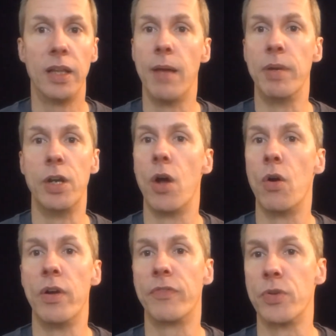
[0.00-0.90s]
Let me
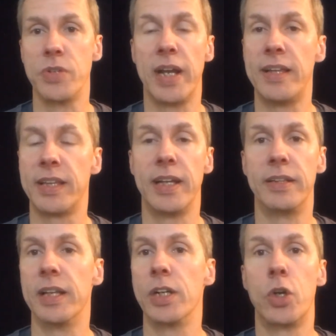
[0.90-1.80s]
know if there's
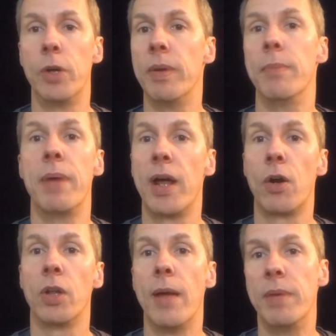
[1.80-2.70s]
anything that could have been
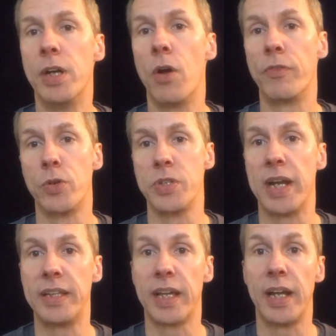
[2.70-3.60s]
better. Let me know if there's
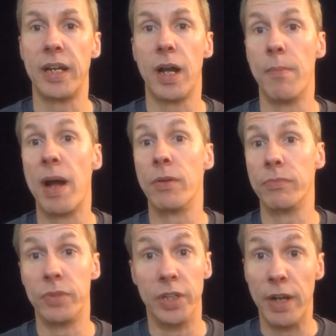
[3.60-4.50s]
anything
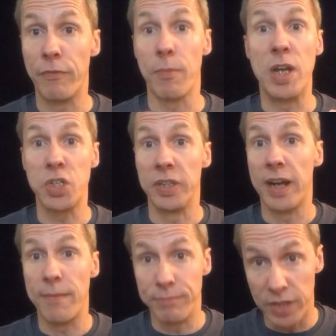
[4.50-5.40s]
about the information
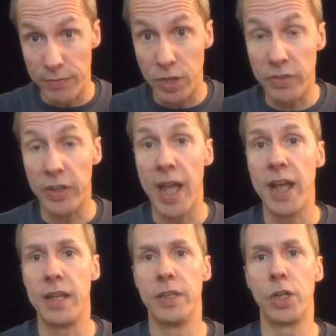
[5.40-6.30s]
that I'm giving you
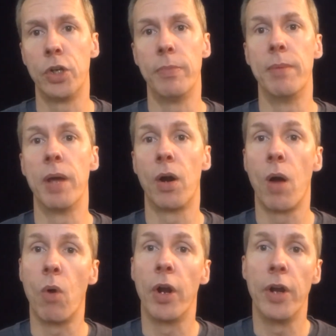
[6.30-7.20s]
today that could have been better.
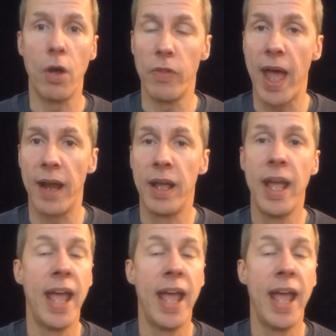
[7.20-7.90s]
I want to know that.